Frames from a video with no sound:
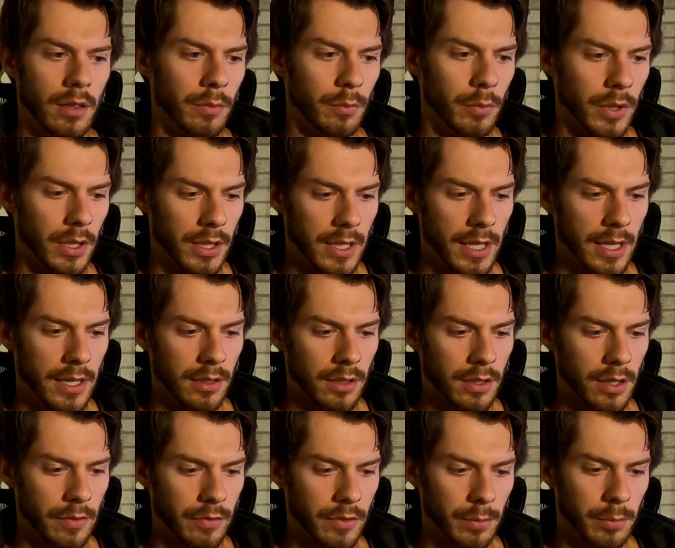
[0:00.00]
we're going to get in
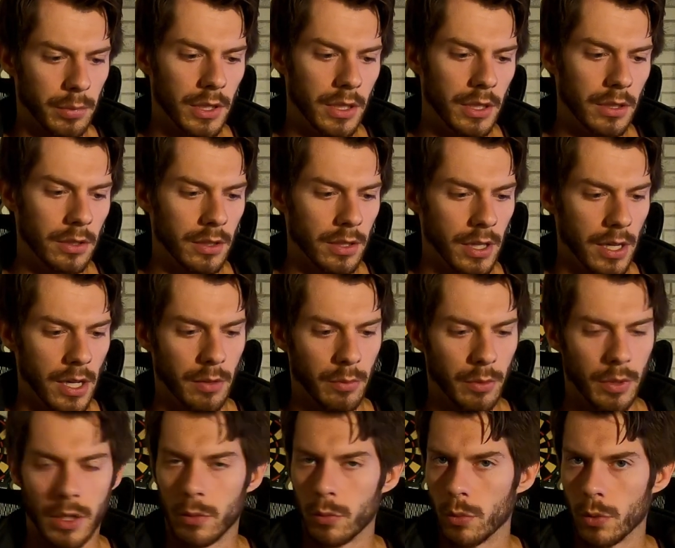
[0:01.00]
comfortably and
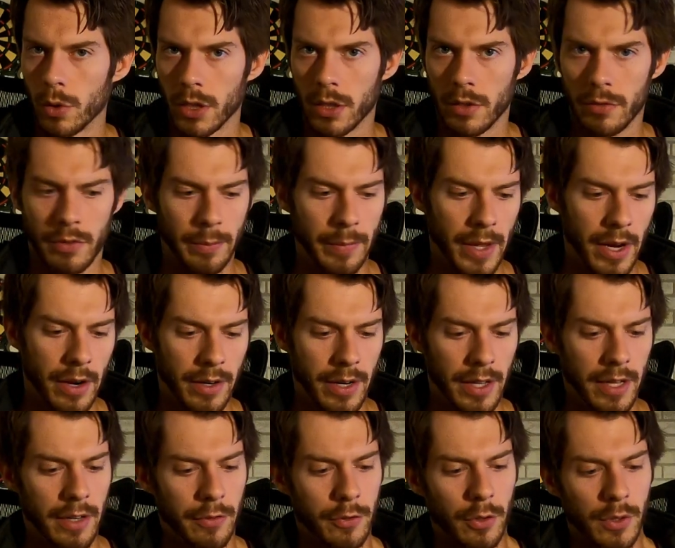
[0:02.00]
we're going to work it from there.
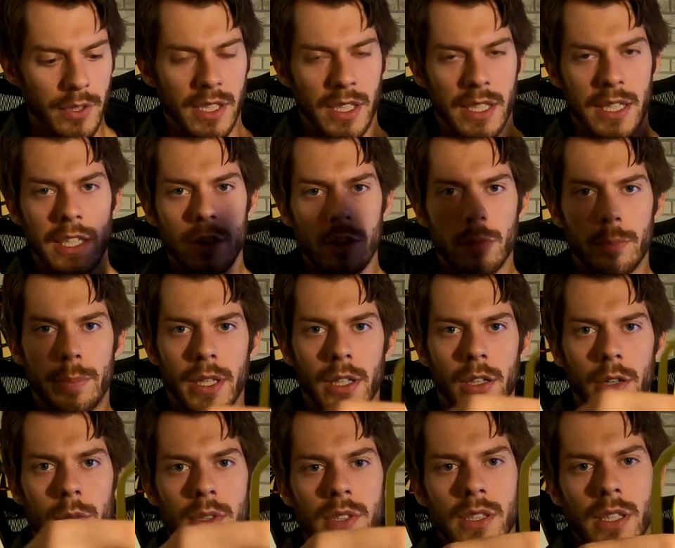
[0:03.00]
And then, of course, the heel
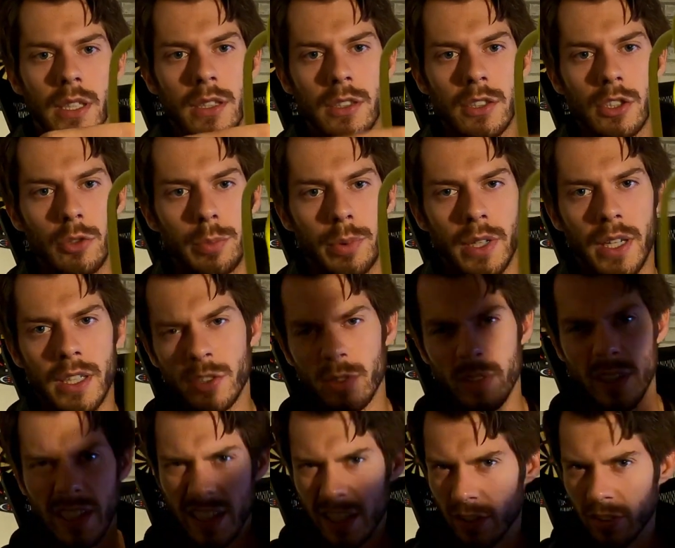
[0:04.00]
pillow is like super nice,
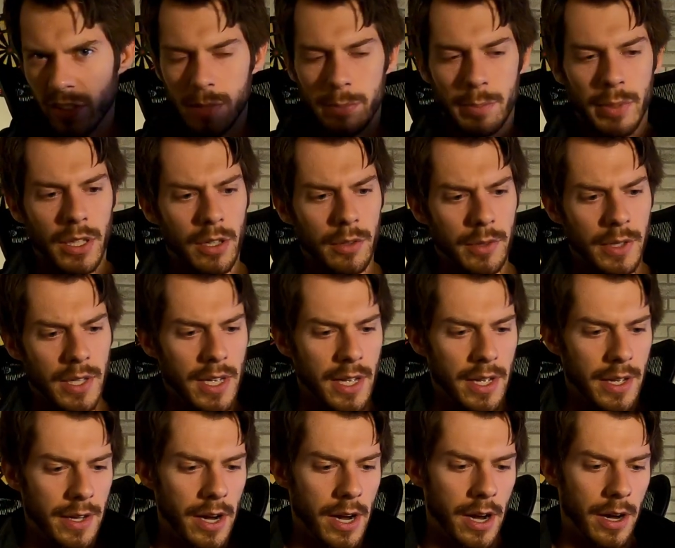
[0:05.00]
or the Achilles pillow.
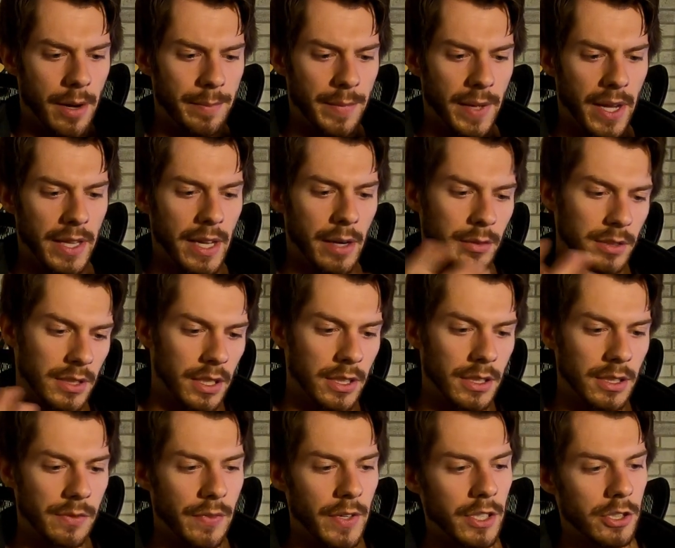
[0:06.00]
That was a
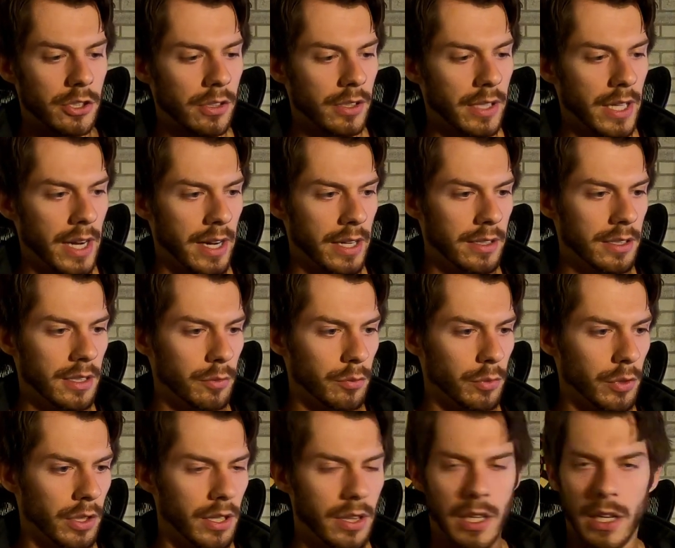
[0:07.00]
nice feature that I didn't
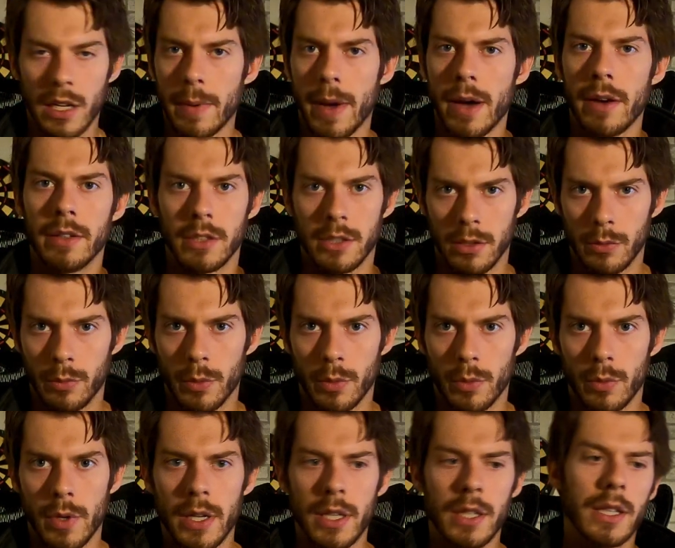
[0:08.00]
really think about until we
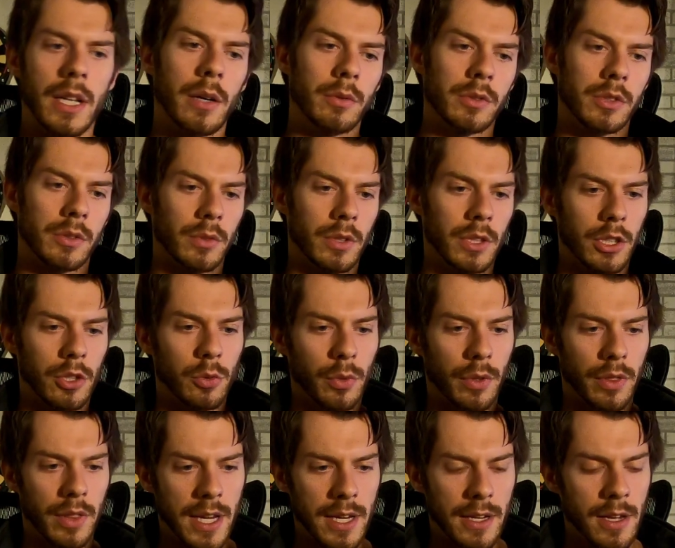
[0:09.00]
were running, that it was a really
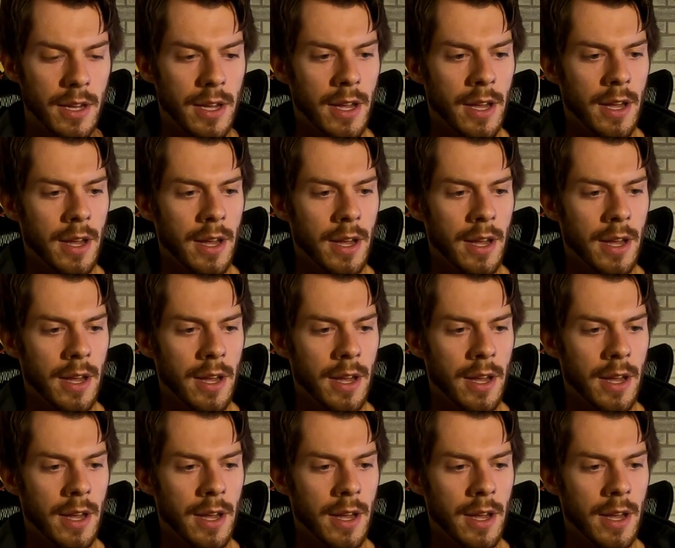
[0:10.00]
cool thing.